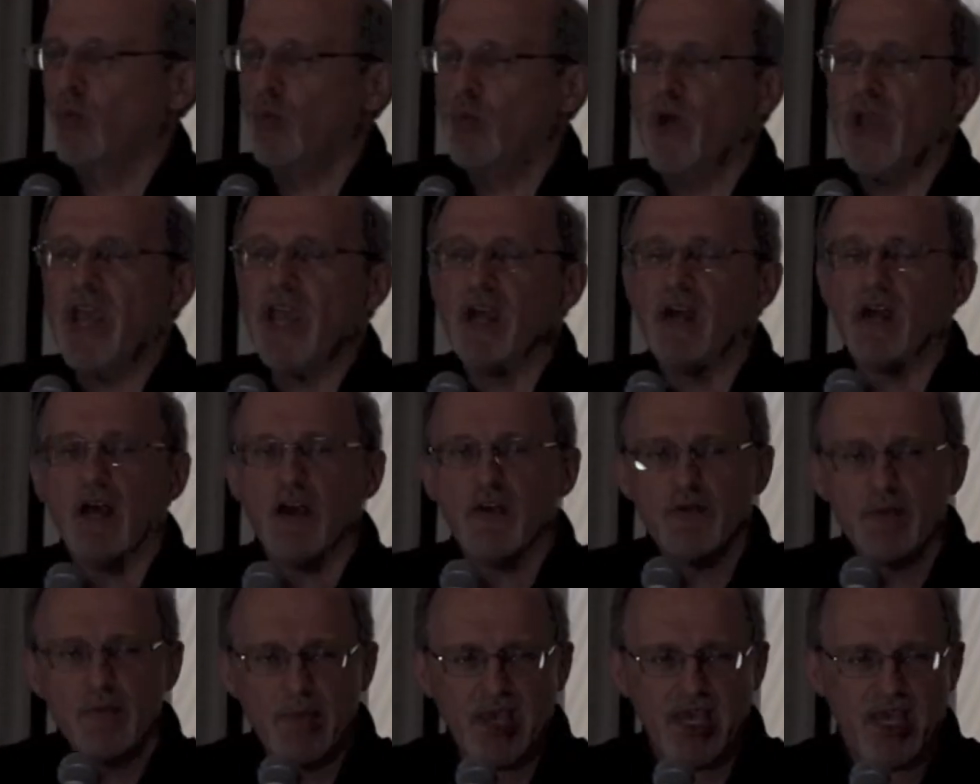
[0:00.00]
Where
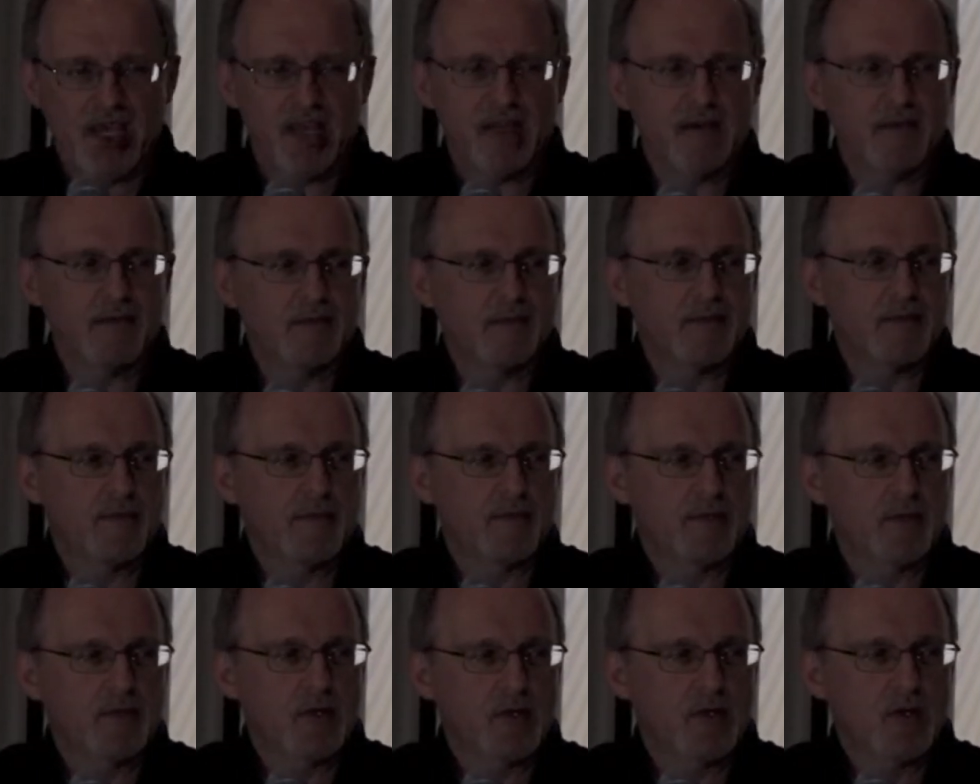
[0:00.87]
are the men?
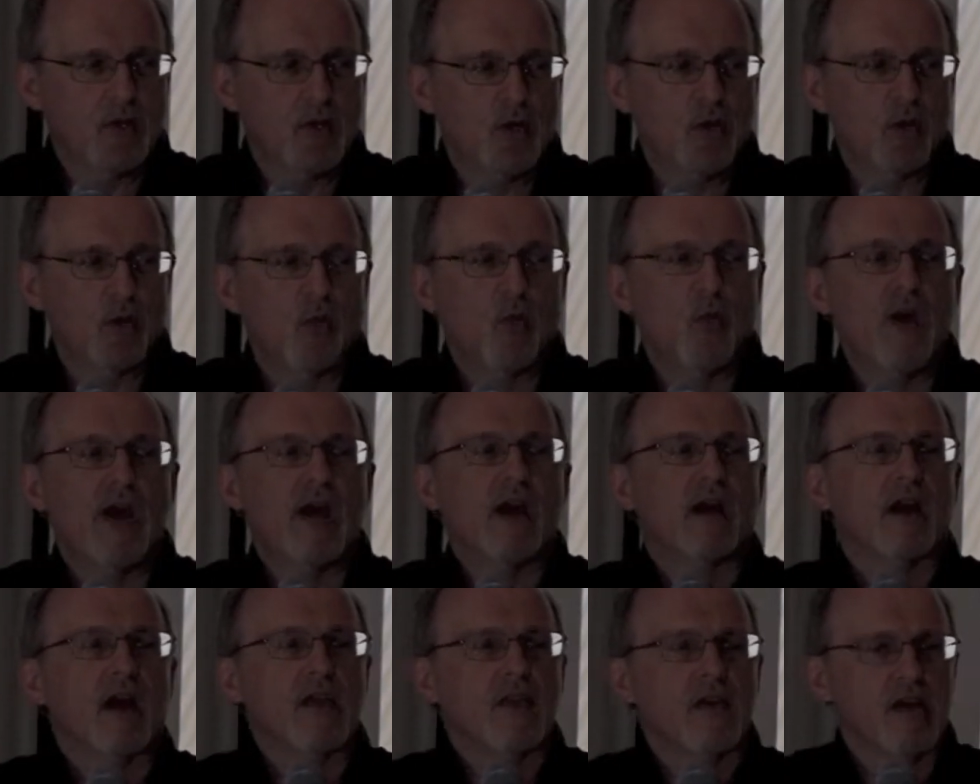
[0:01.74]

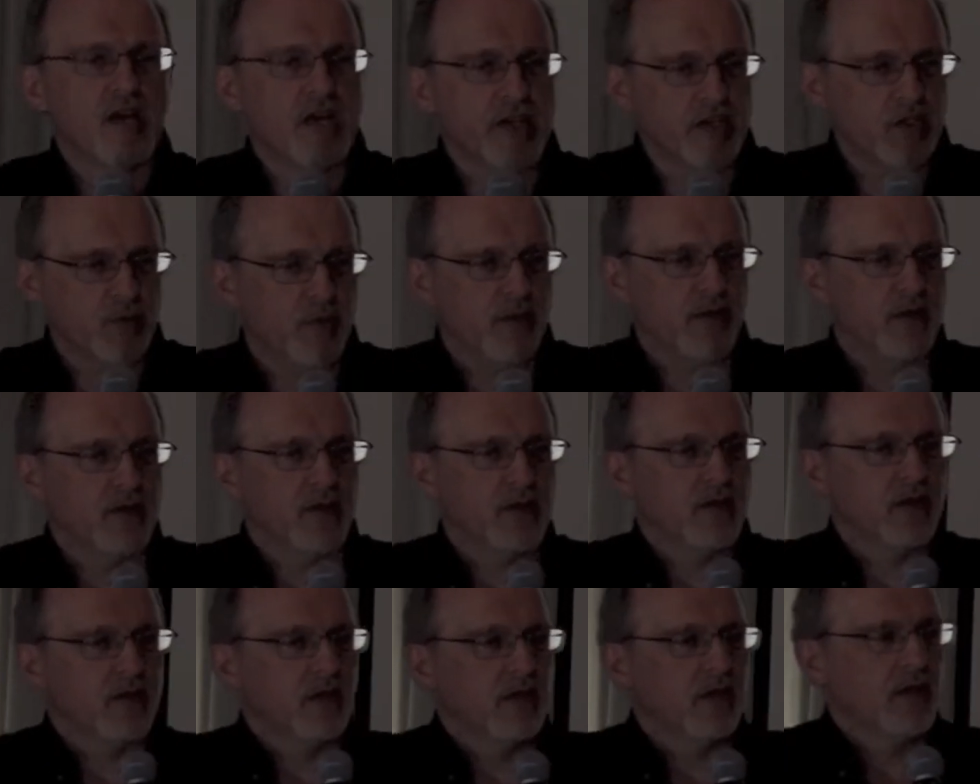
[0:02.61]
Where are the
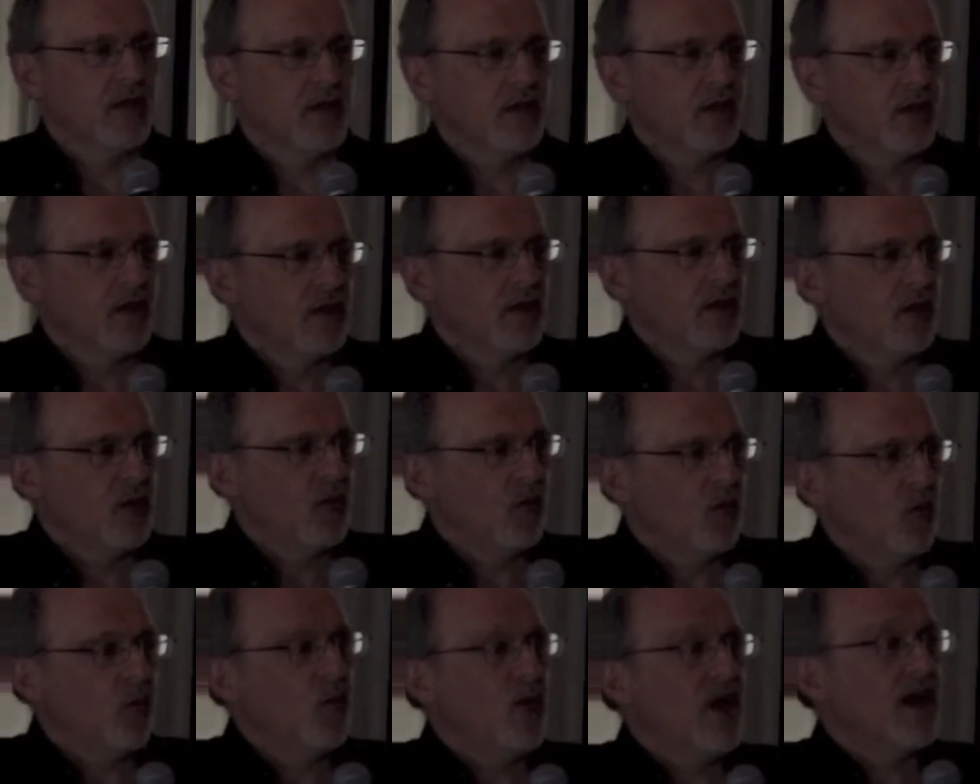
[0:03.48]
husbands?
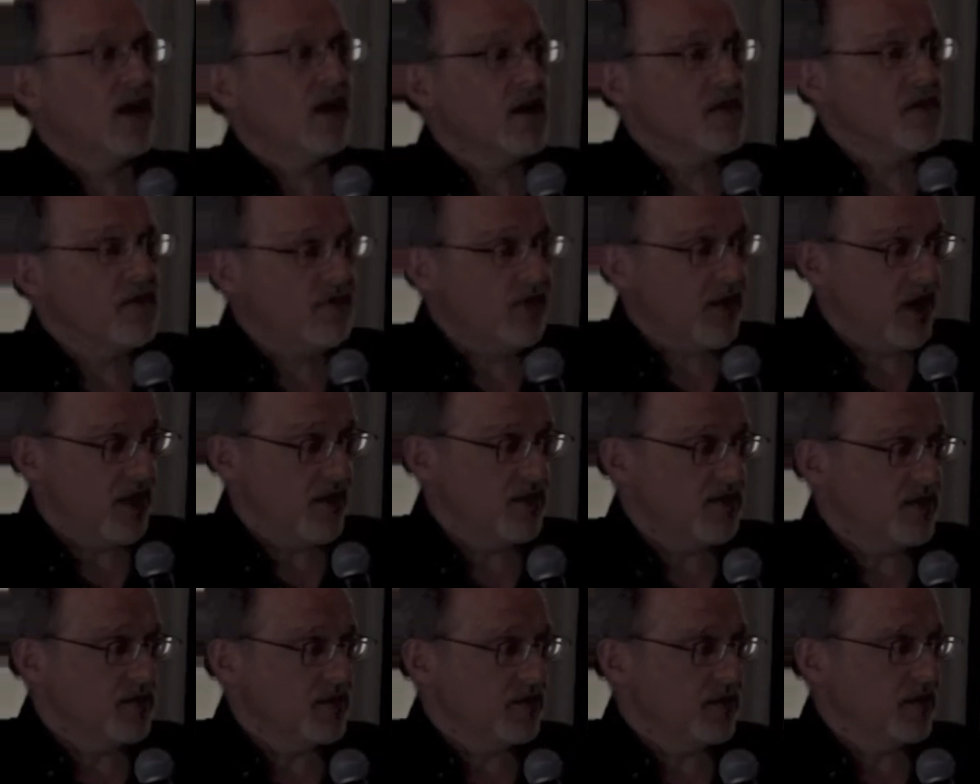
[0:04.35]
Where are the
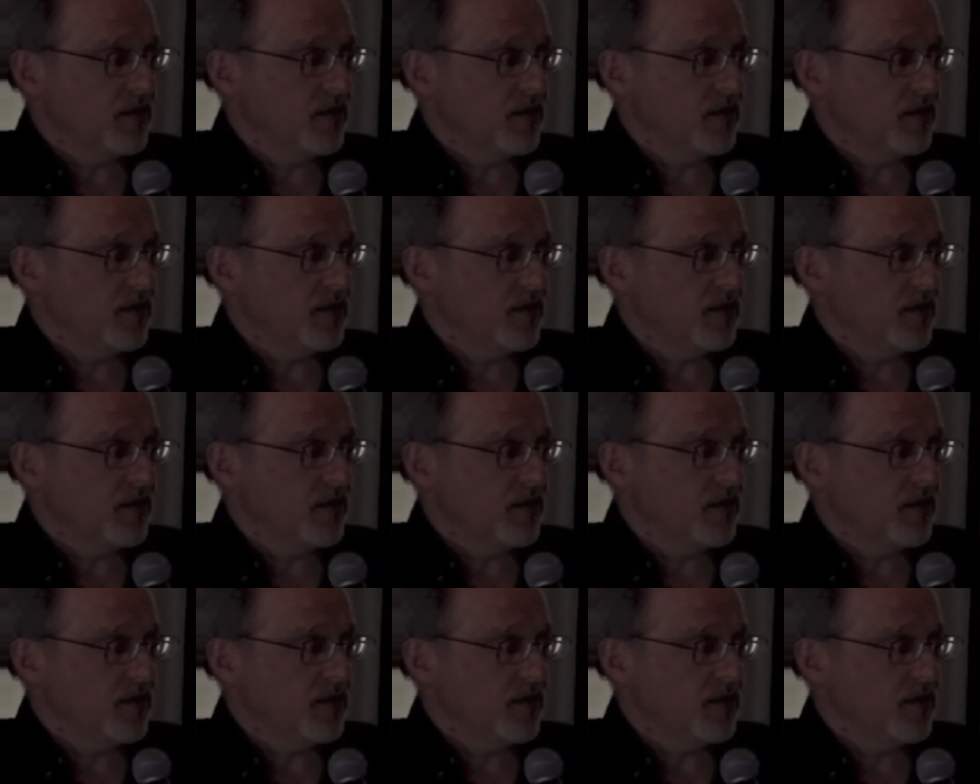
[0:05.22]
fathers?